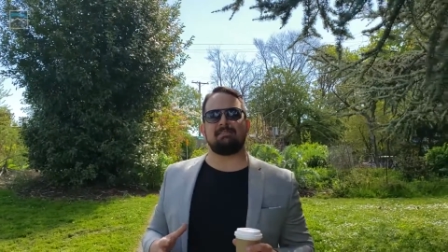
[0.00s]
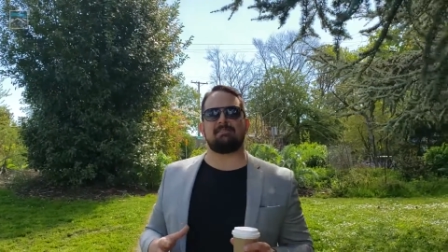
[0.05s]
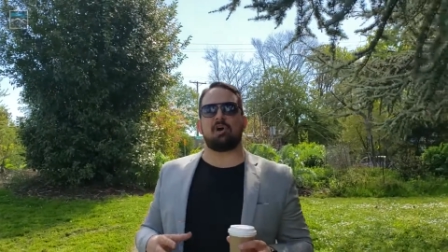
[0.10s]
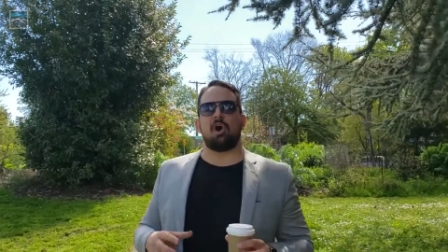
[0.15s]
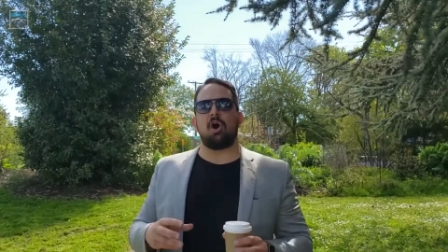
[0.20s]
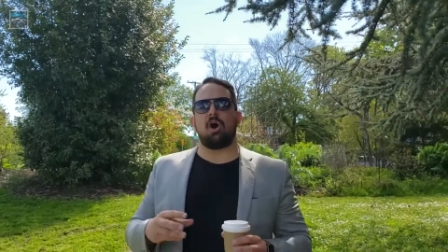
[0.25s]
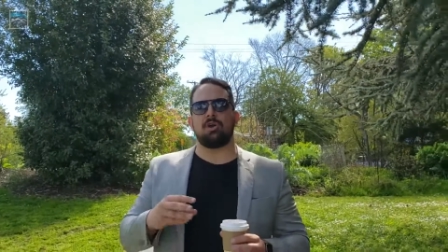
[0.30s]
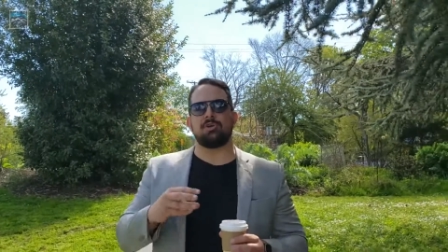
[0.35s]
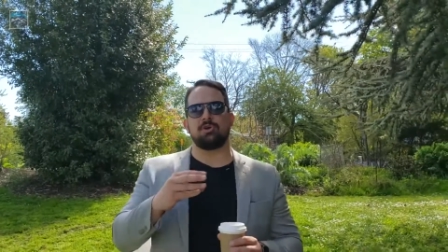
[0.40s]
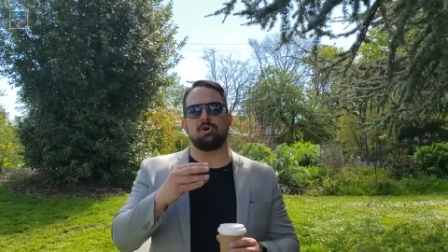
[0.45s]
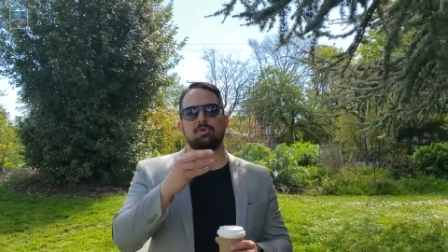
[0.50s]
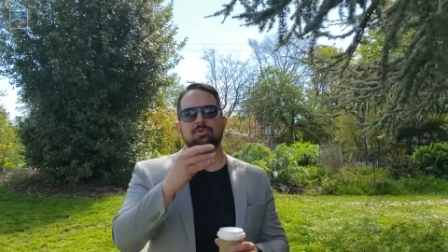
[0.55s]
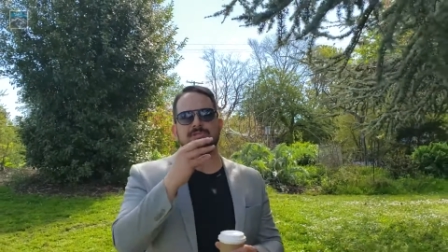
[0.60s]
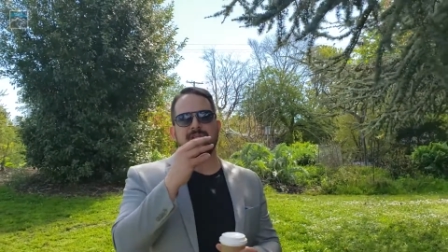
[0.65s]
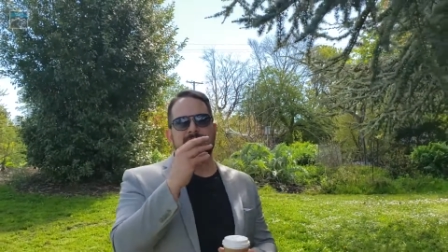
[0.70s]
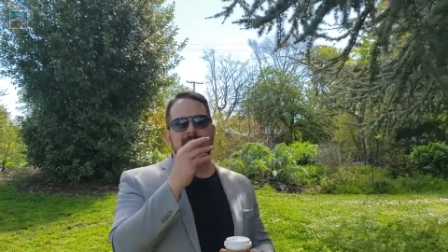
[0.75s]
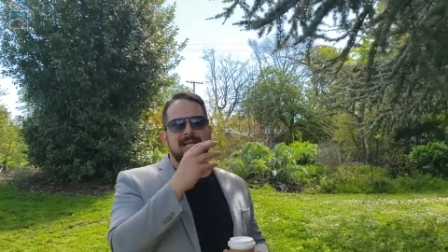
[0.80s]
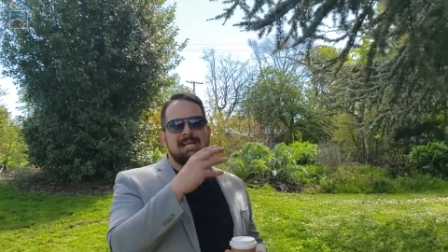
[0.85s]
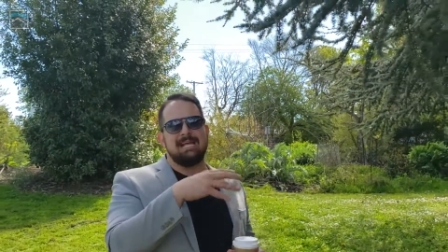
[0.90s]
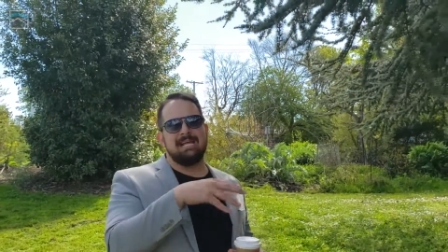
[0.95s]
of condos
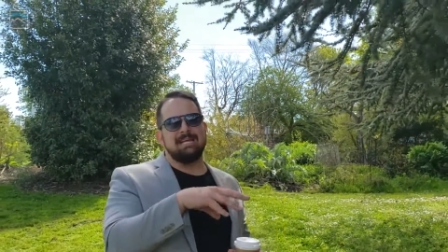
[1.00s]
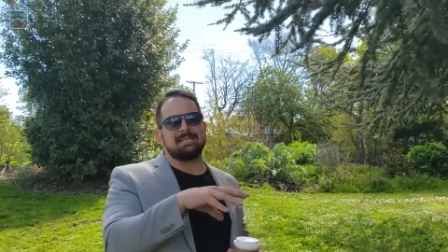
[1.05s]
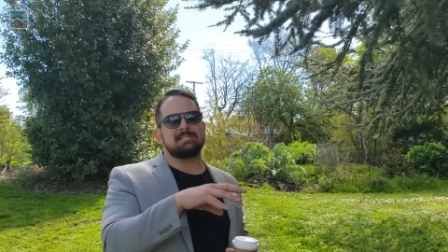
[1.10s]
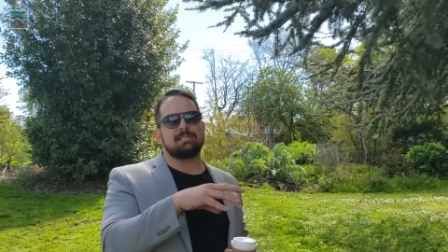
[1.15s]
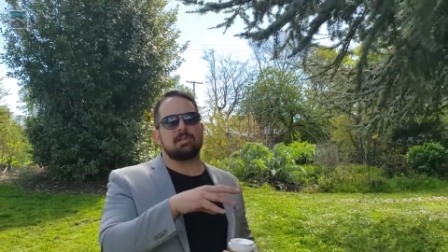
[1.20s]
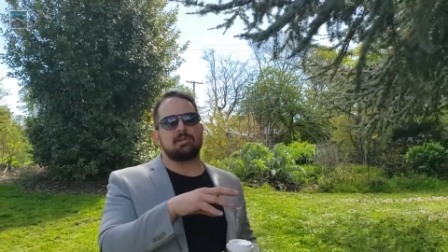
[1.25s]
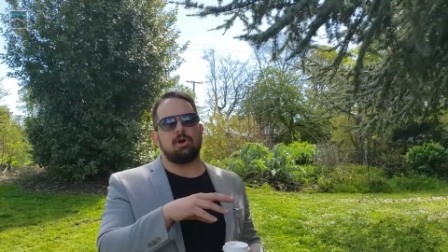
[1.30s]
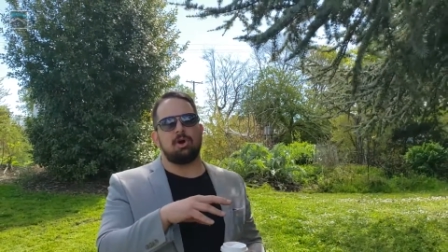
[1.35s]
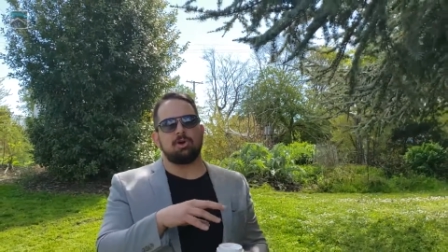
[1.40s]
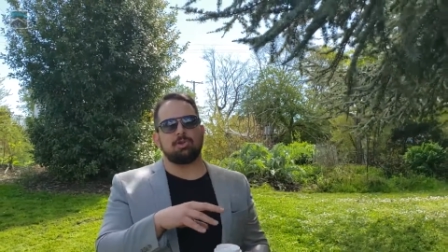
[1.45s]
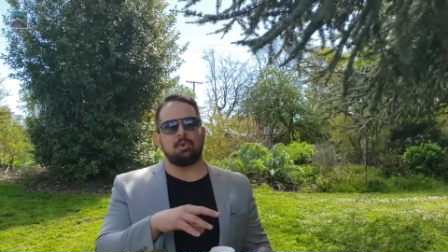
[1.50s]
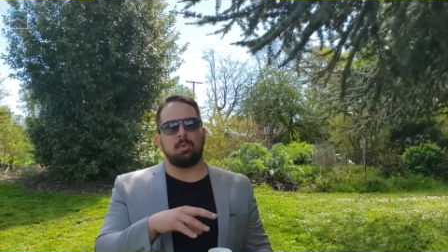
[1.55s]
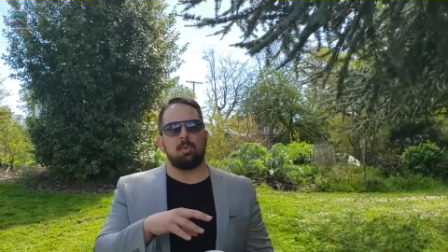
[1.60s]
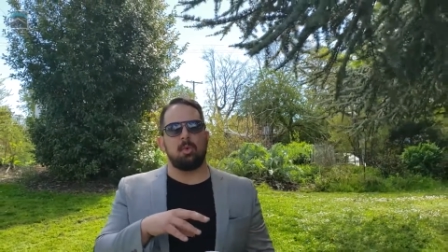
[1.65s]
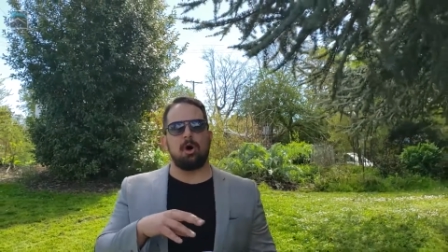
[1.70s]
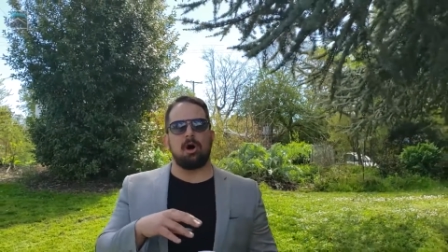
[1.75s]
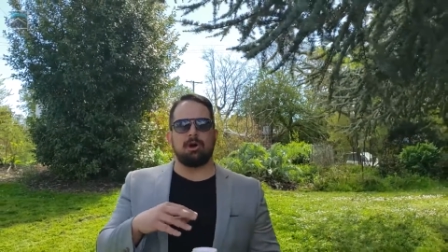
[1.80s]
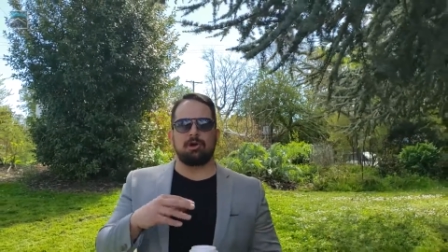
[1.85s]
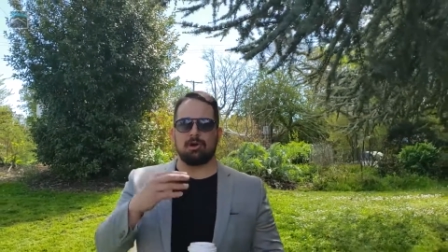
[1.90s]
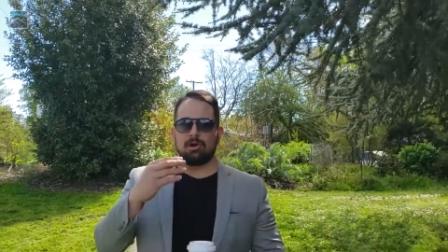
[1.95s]
is along the
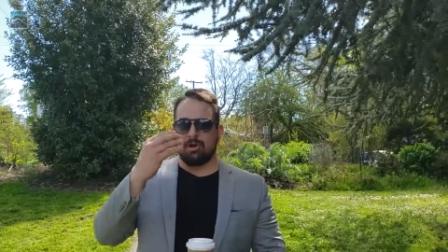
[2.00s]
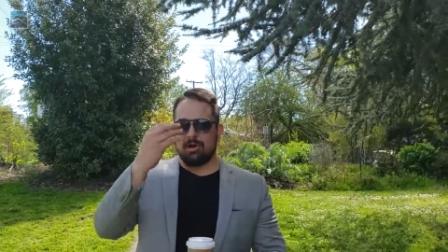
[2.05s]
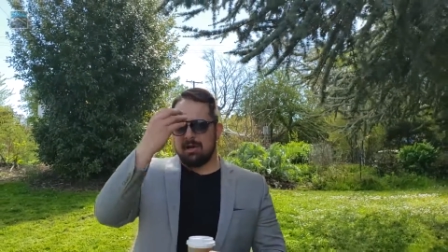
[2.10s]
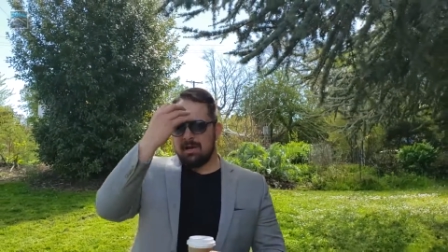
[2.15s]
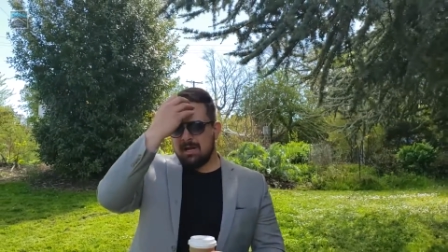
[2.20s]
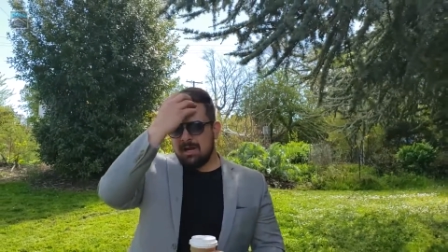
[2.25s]
water.